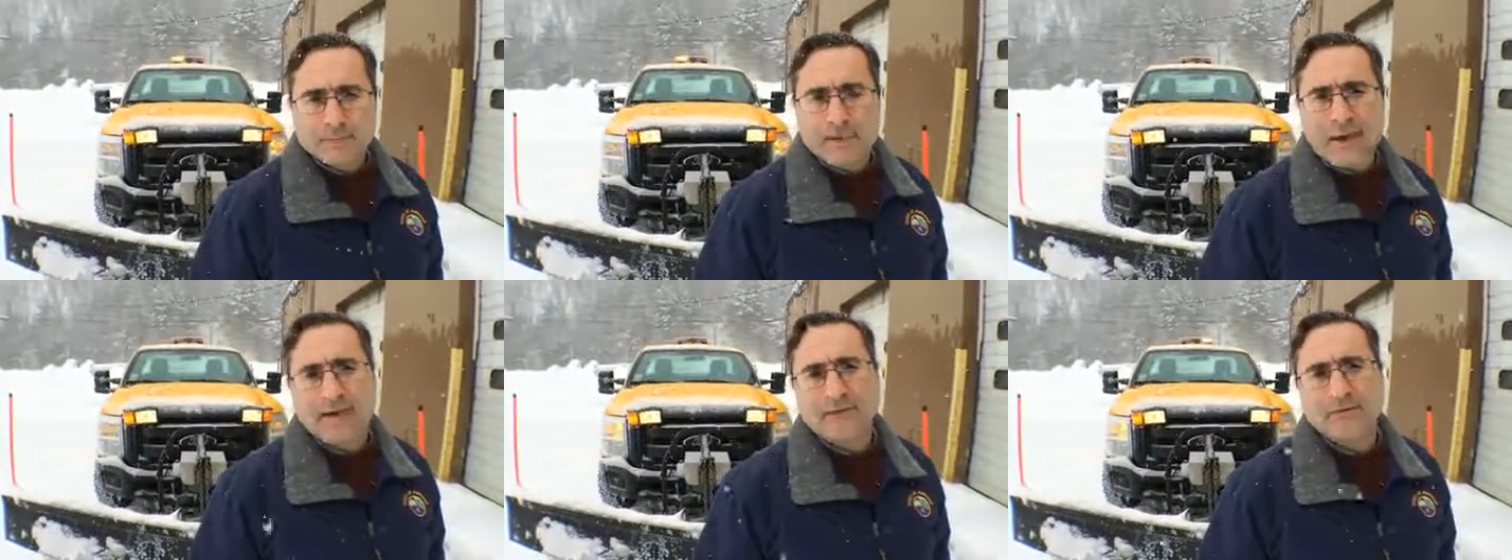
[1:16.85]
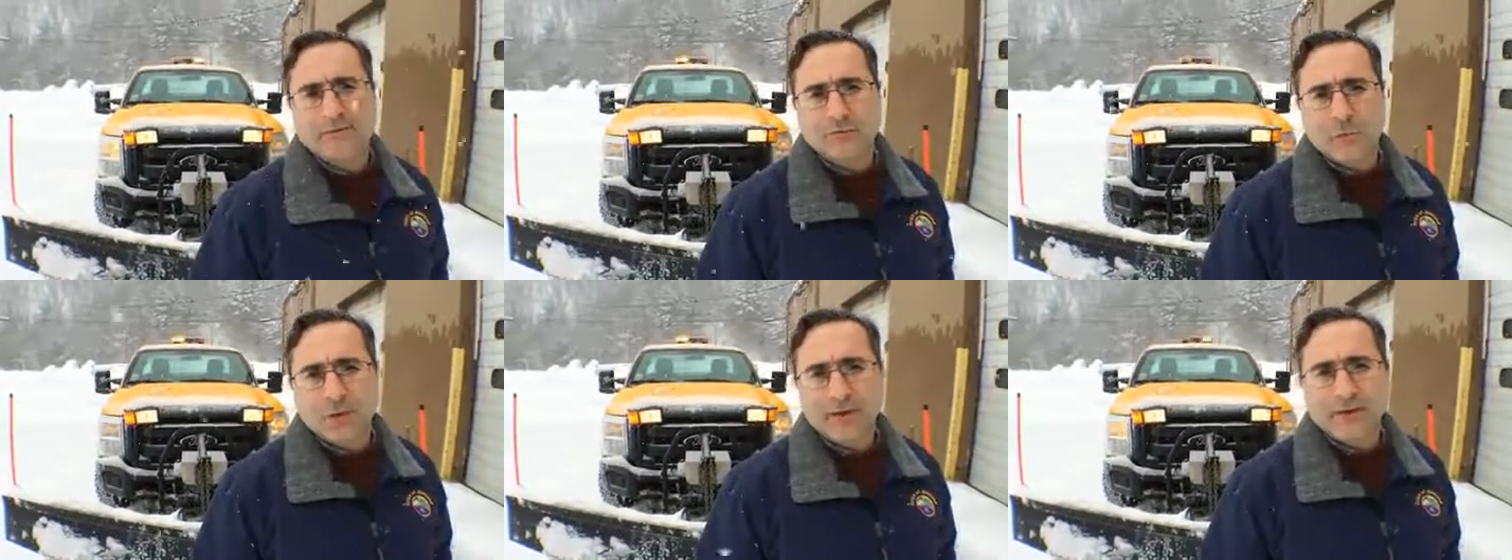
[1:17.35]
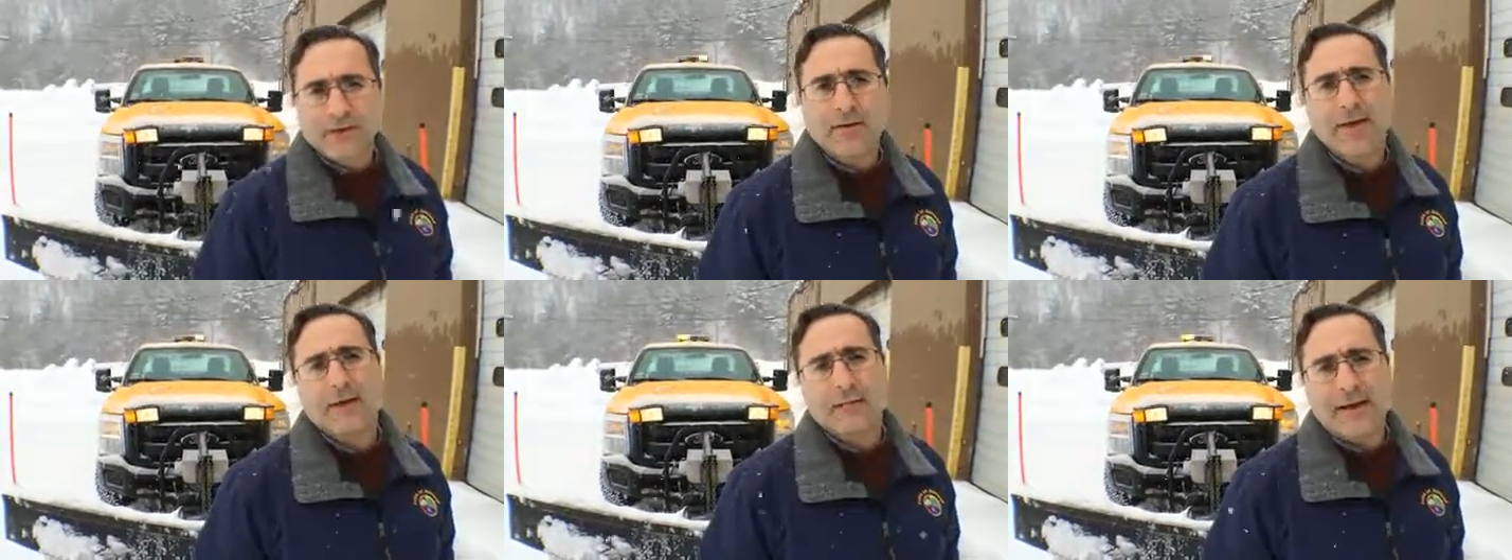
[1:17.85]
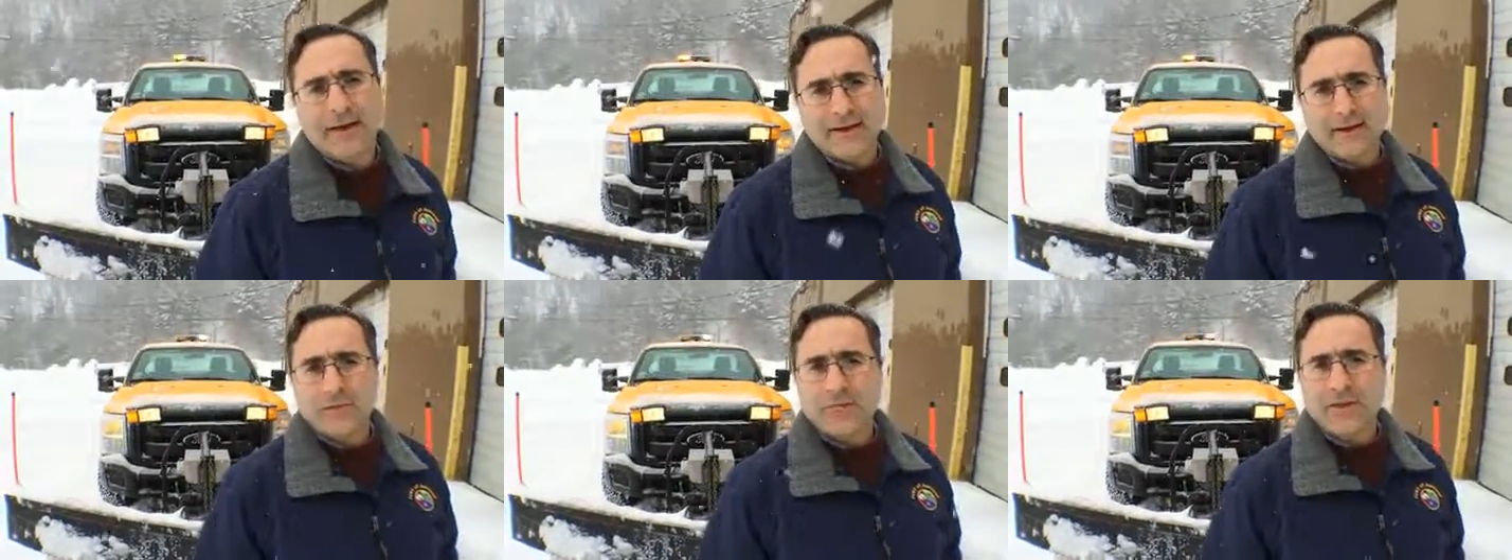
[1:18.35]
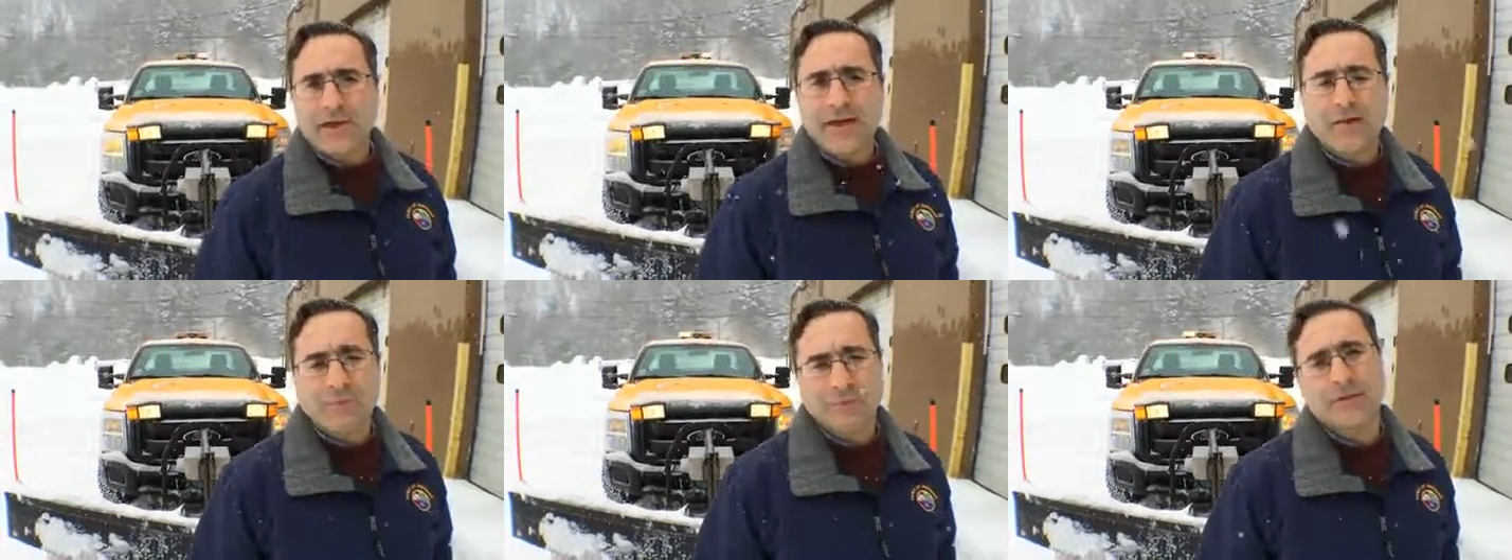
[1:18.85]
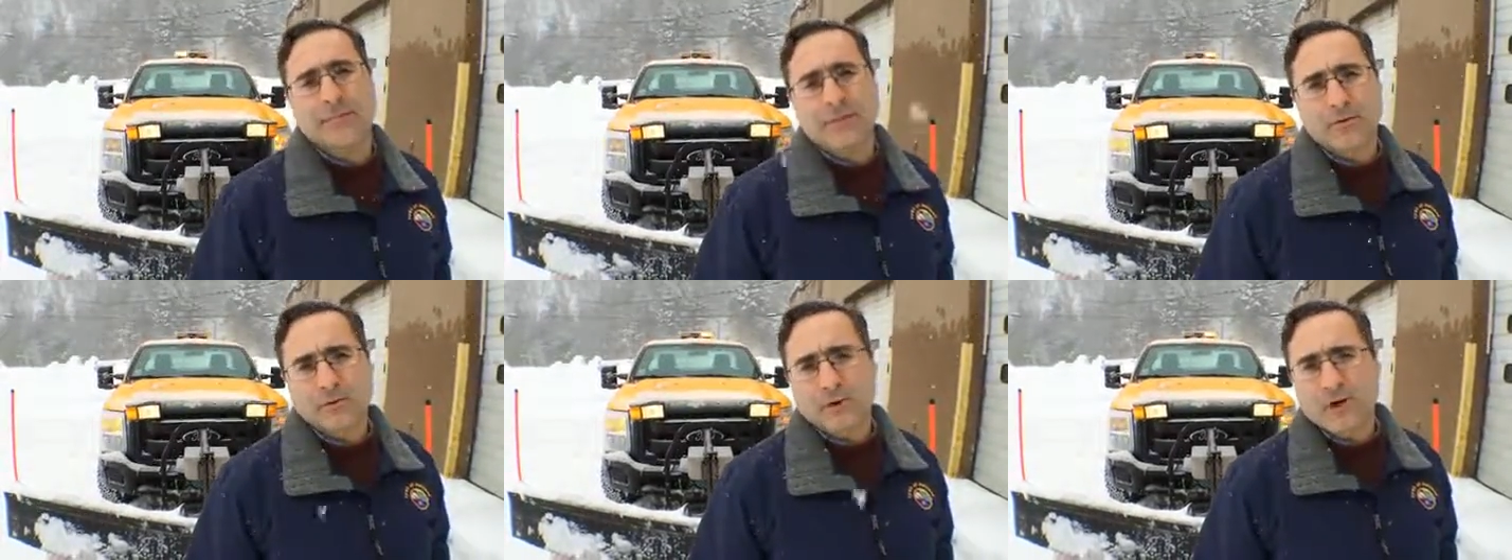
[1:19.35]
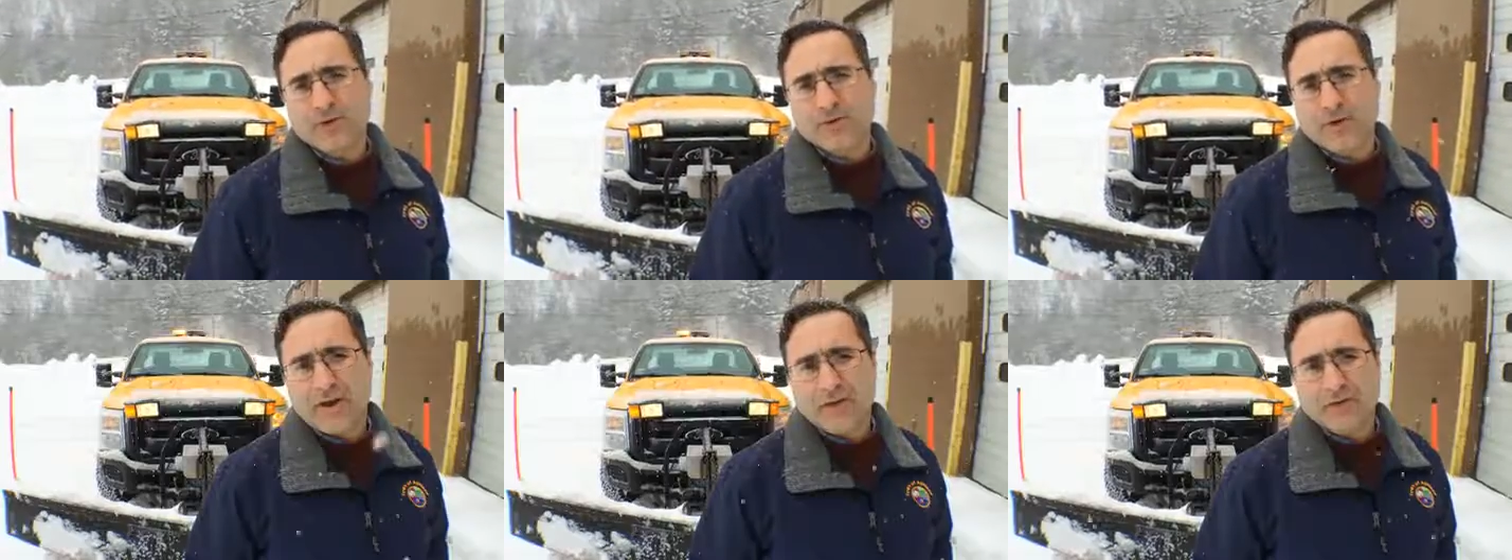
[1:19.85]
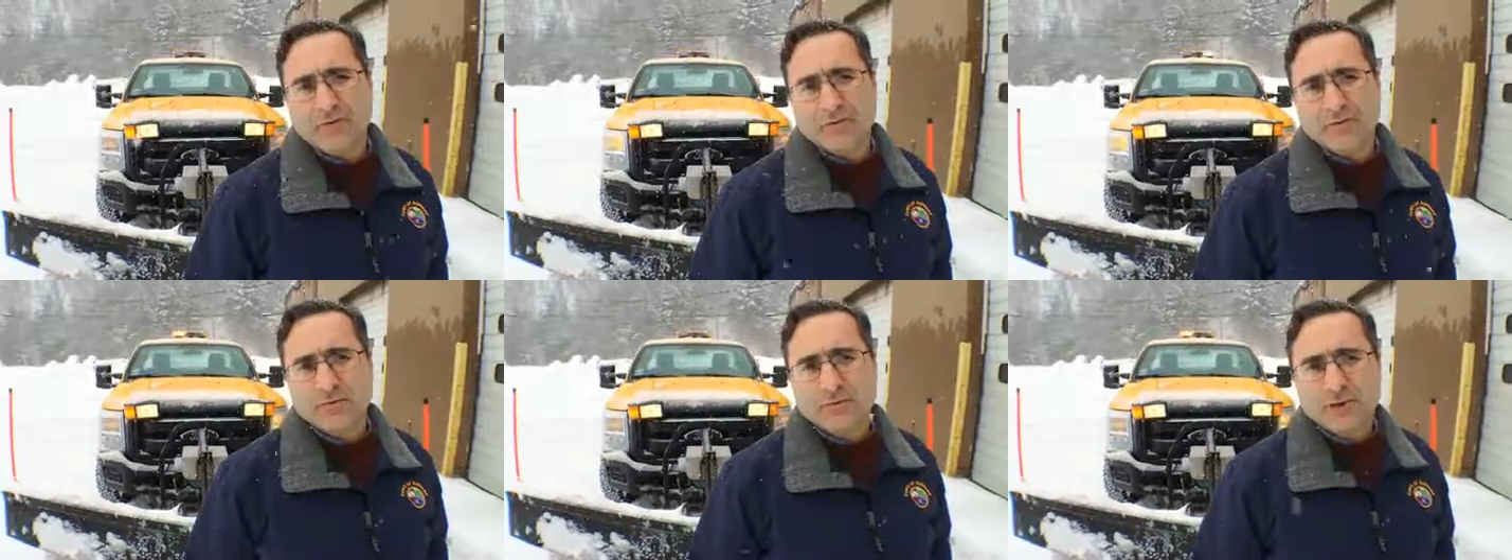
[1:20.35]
back this morning, and are back out today with a number of contractors.